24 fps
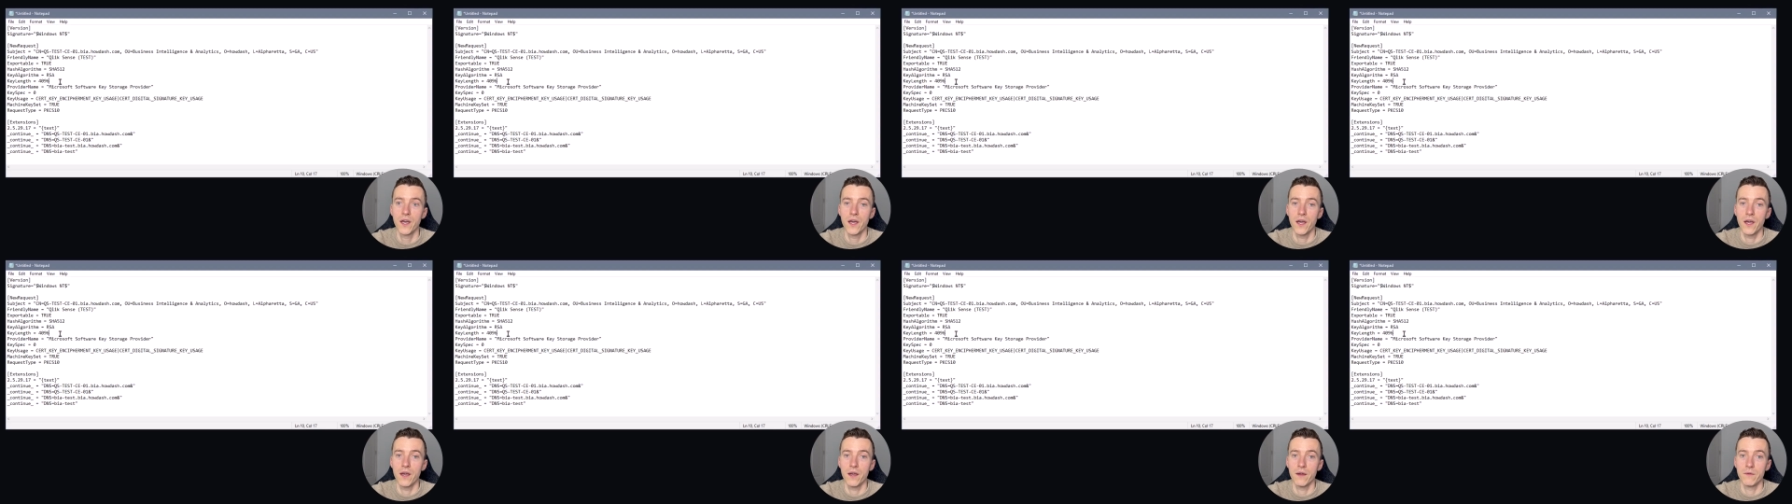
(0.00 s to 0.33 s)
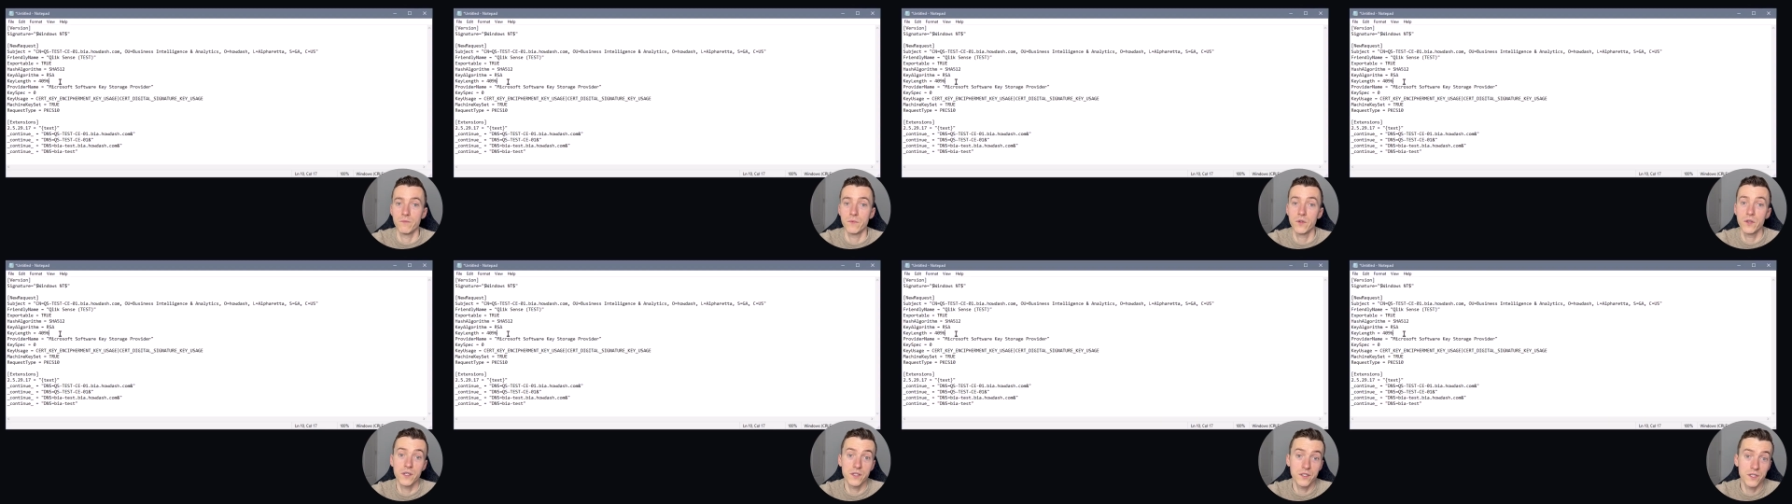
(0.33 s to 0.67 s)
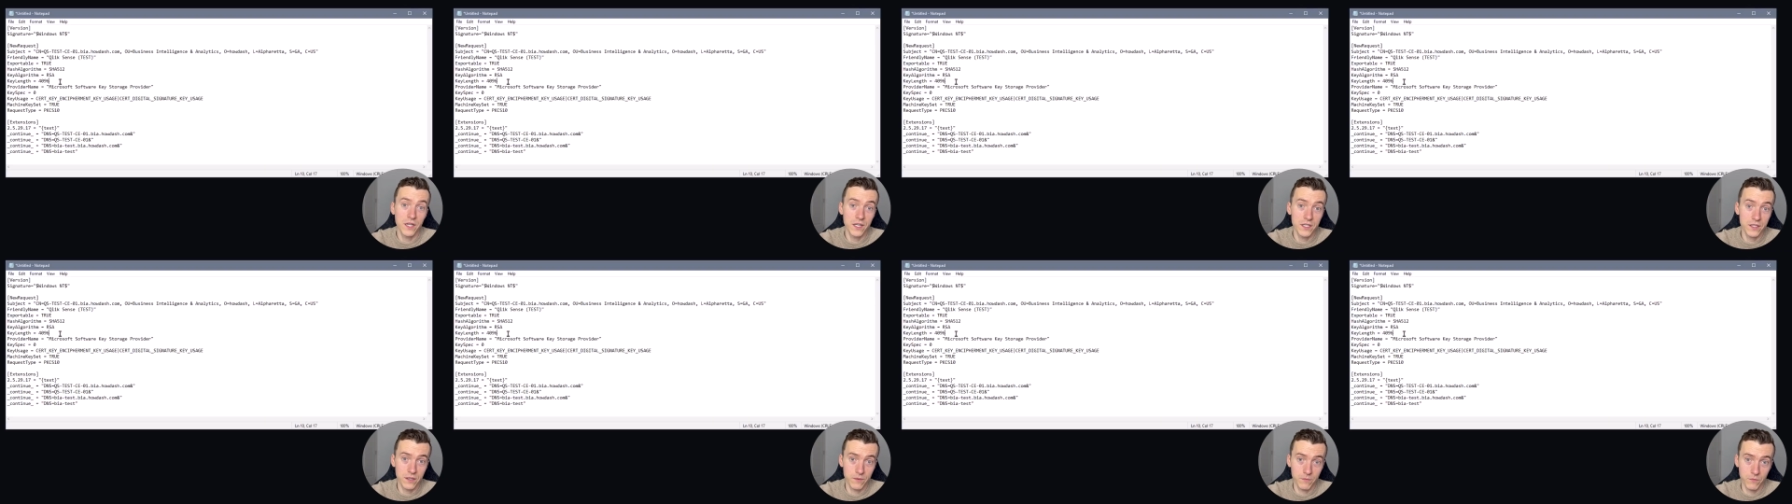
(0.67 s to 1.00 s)
You can
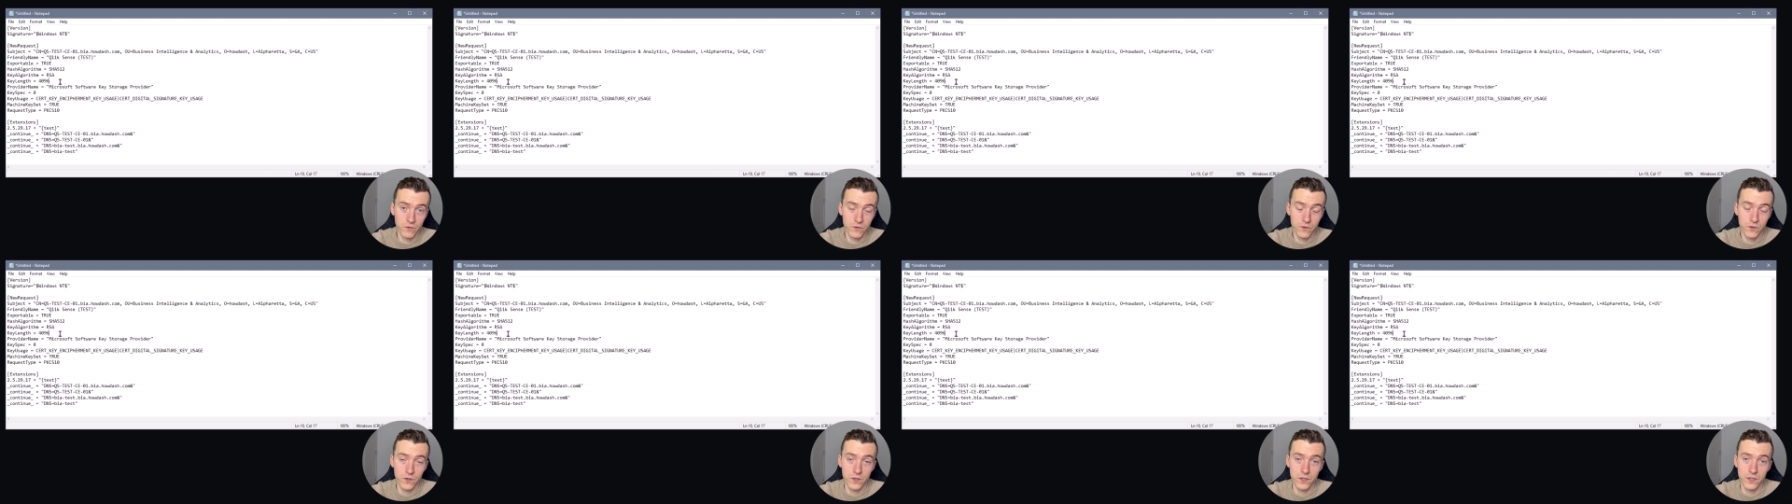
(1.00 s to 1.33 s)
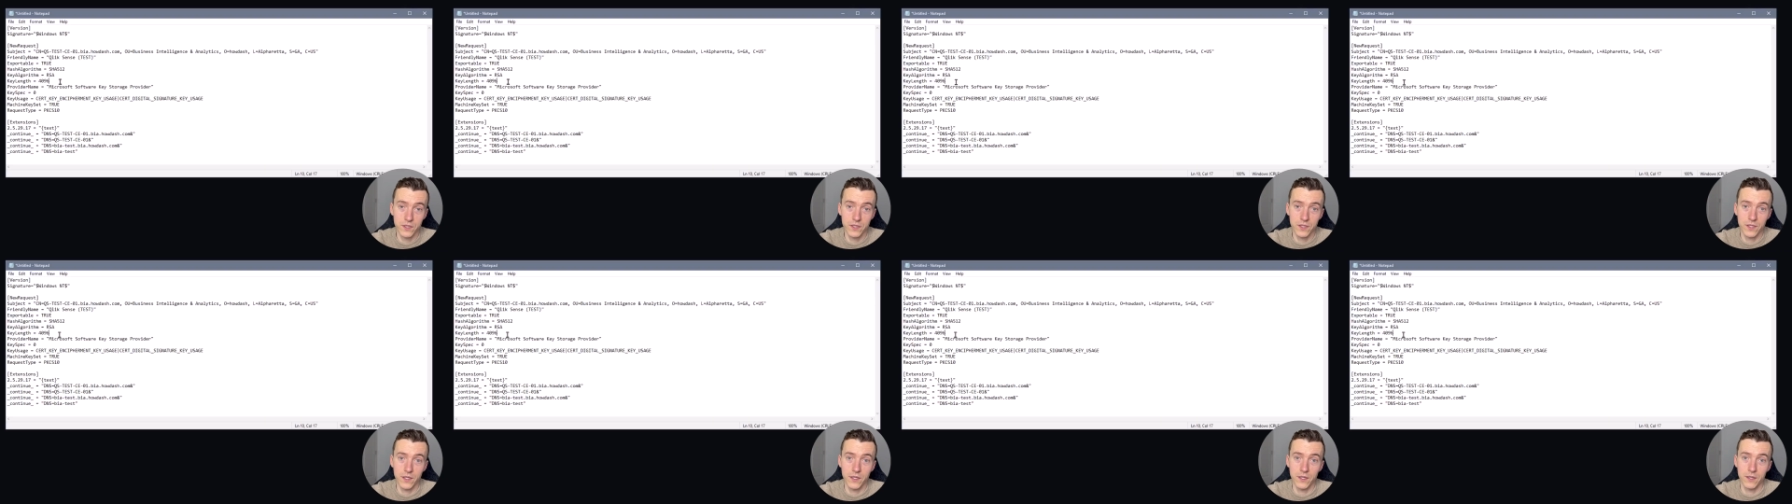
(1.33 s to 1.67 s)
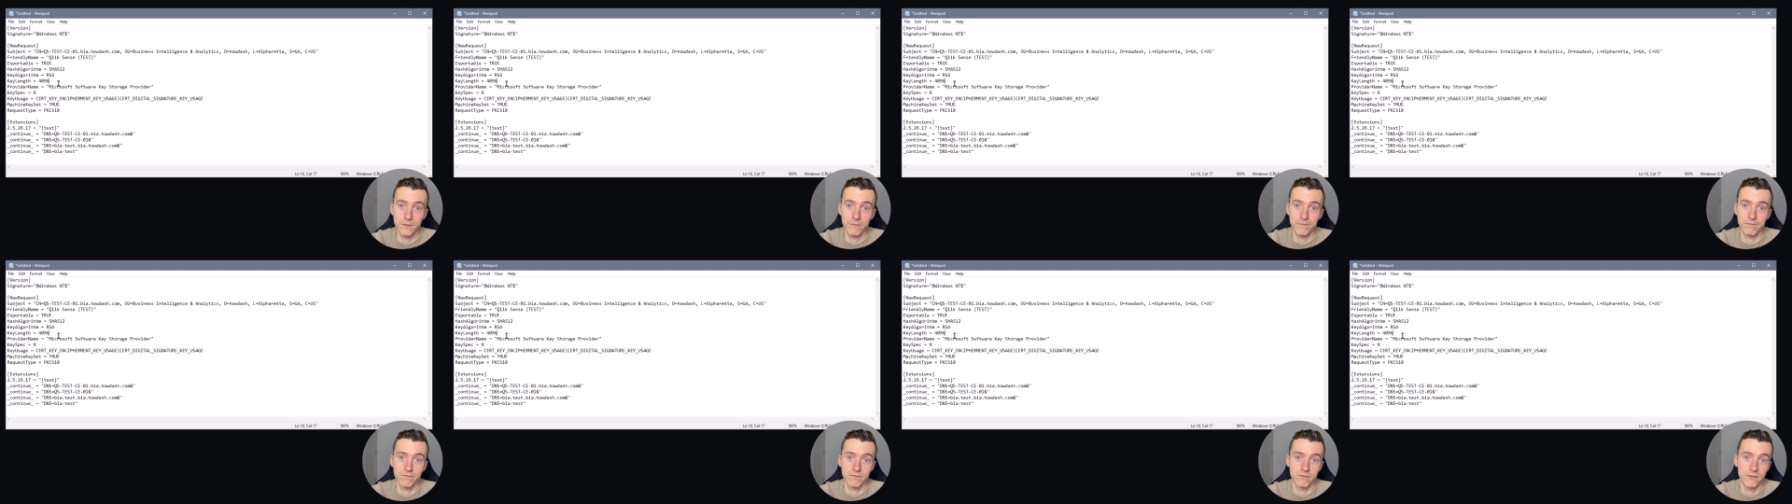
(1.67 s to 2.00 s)
change them, of course,
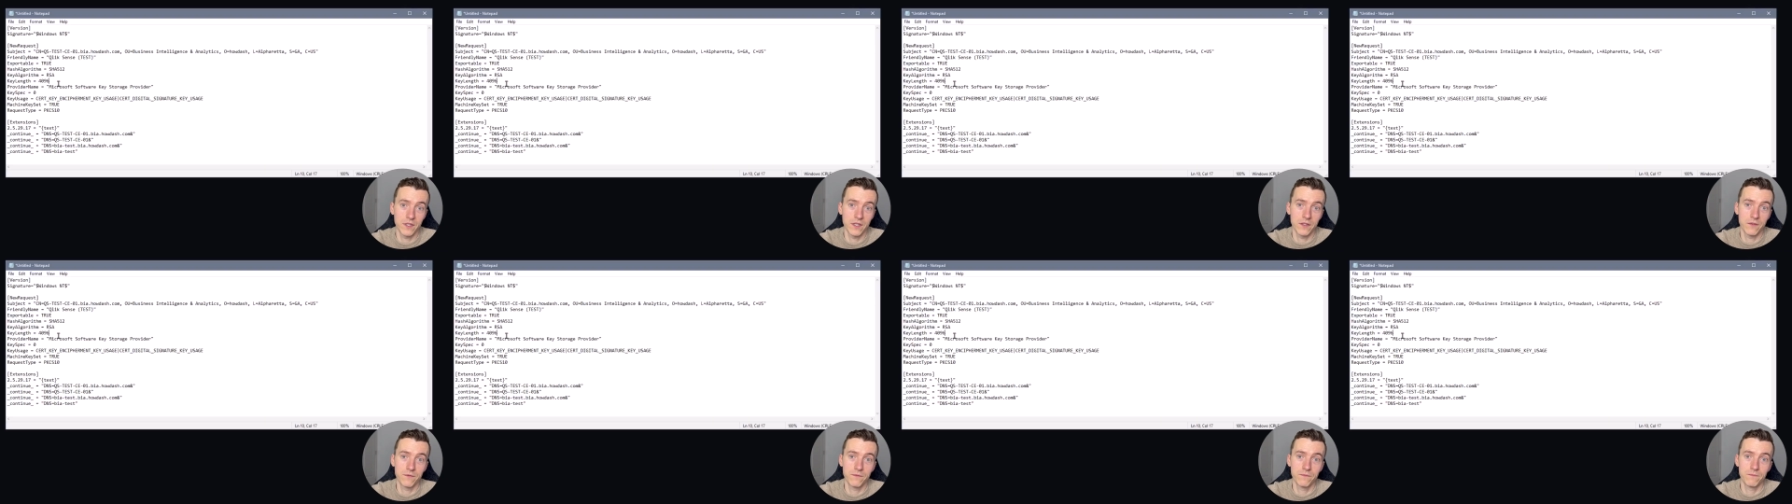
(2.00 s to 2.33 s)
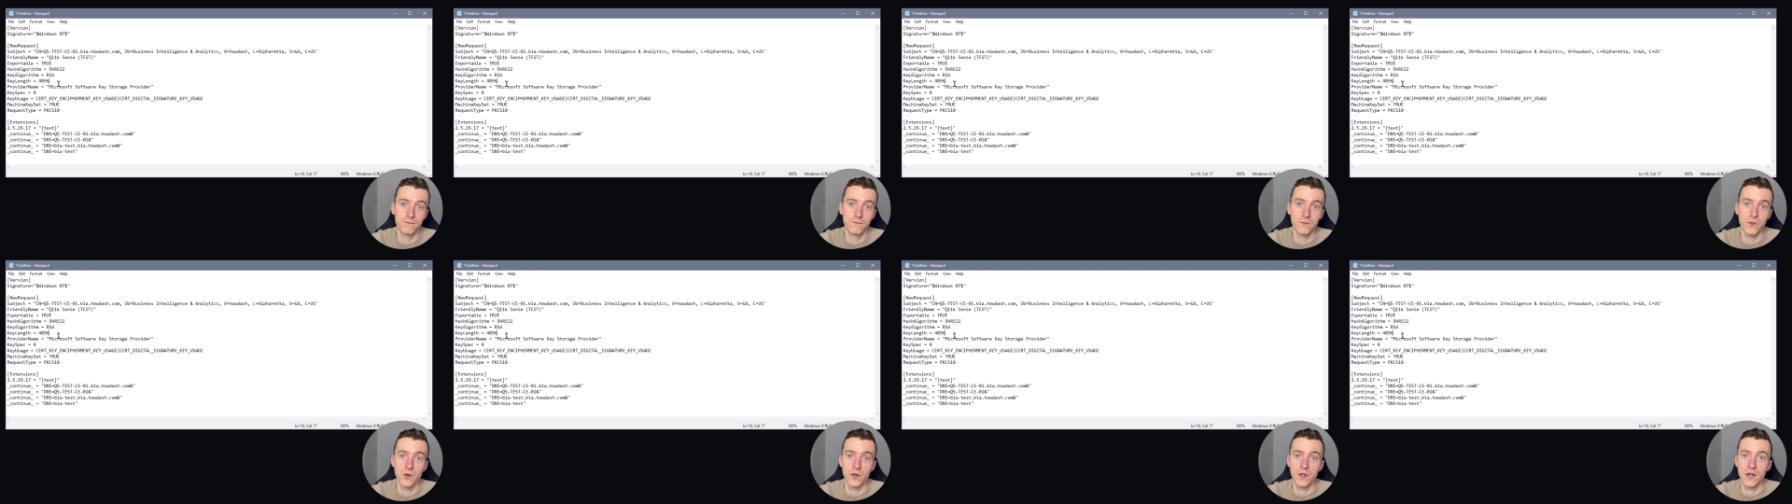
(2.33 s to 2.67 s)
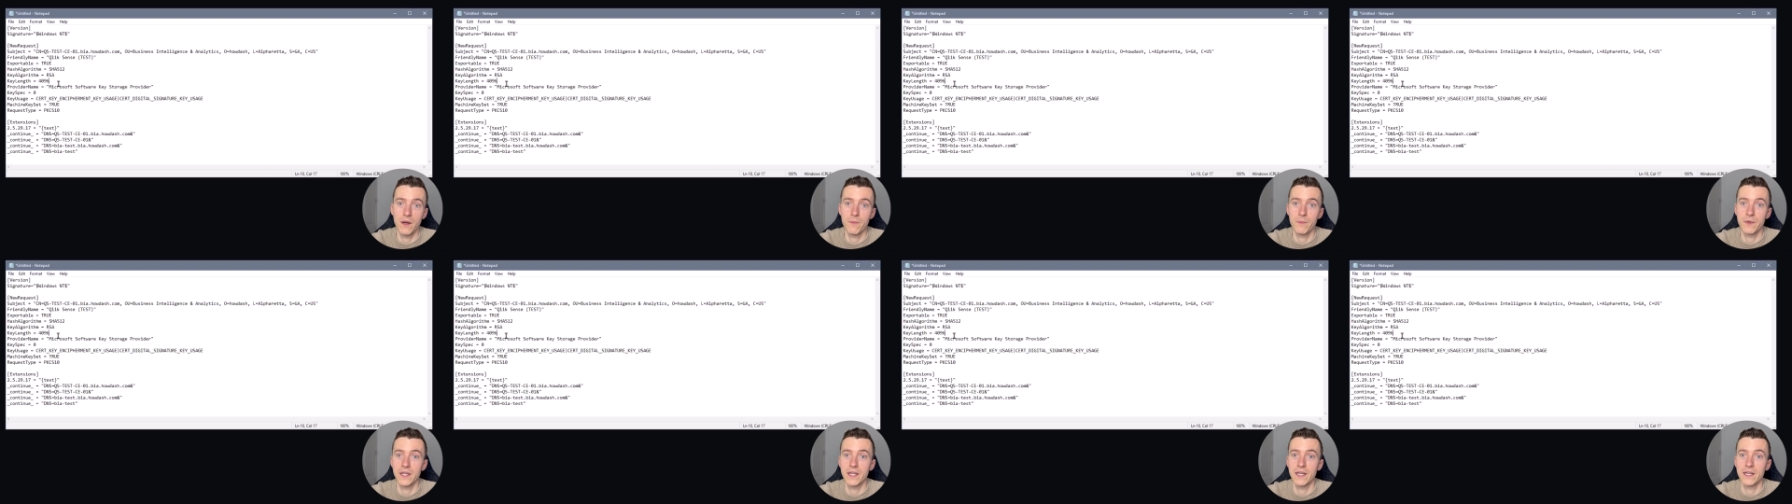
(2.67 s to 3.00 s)
if your
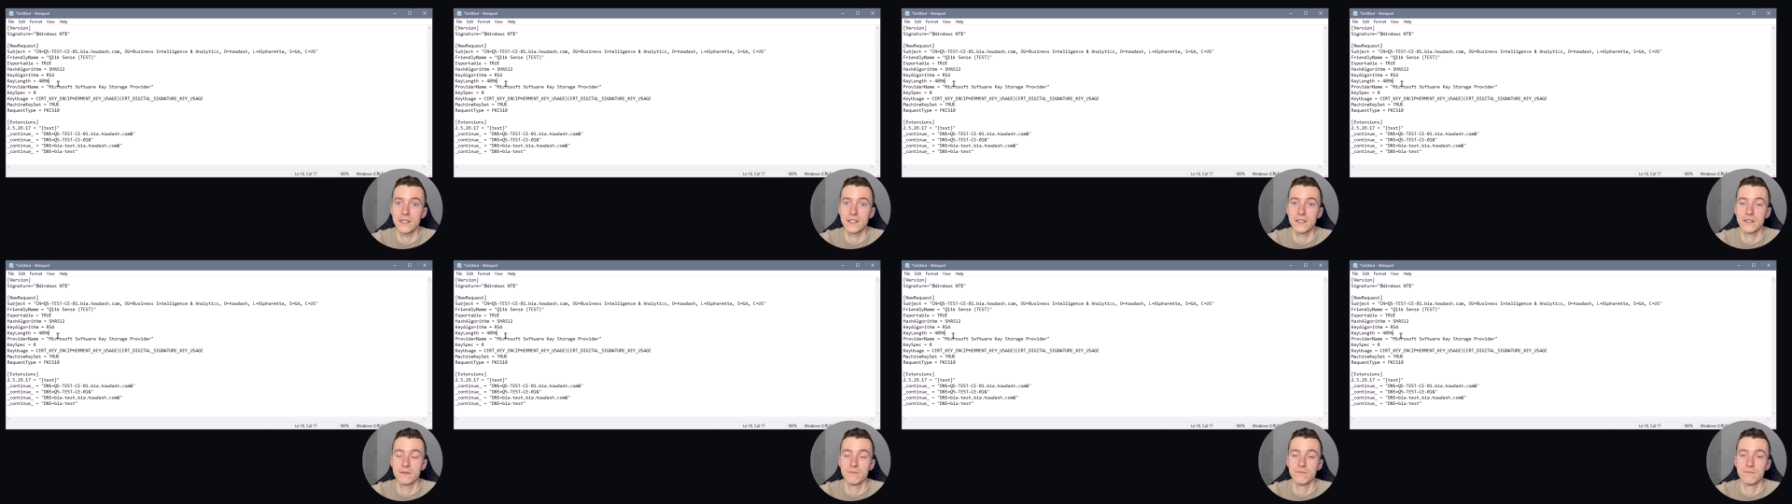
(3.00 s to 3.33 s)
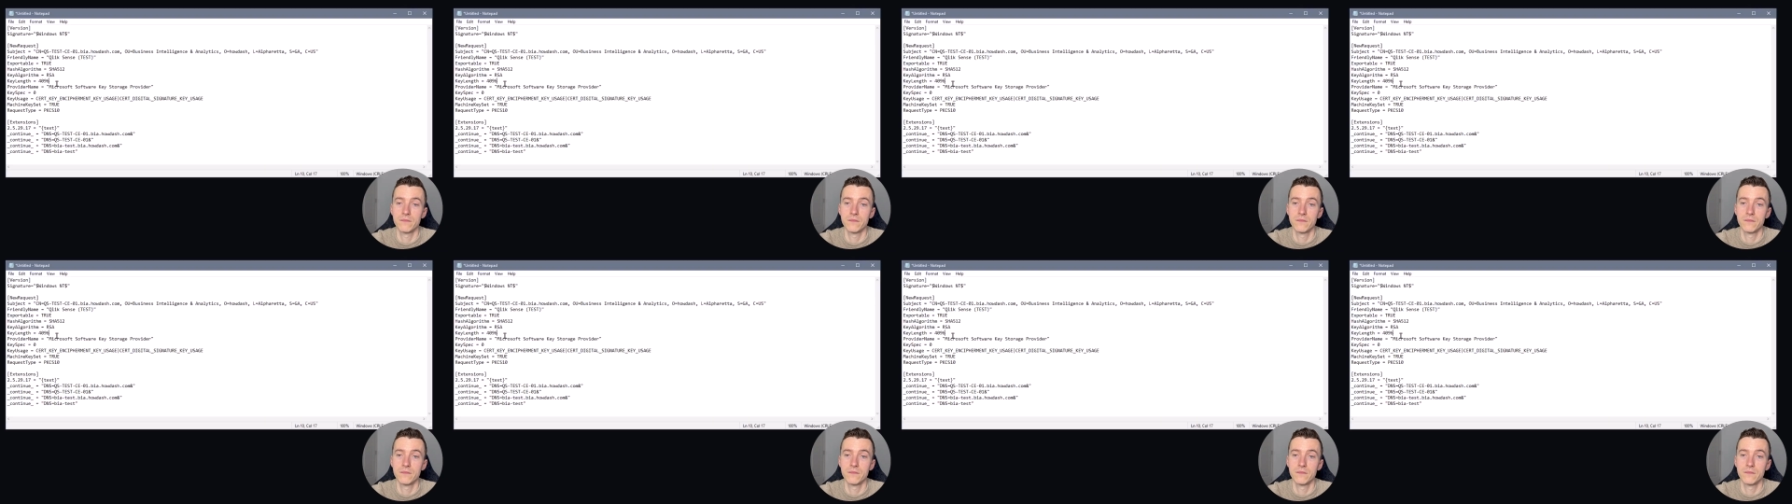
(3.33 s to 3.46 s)
company has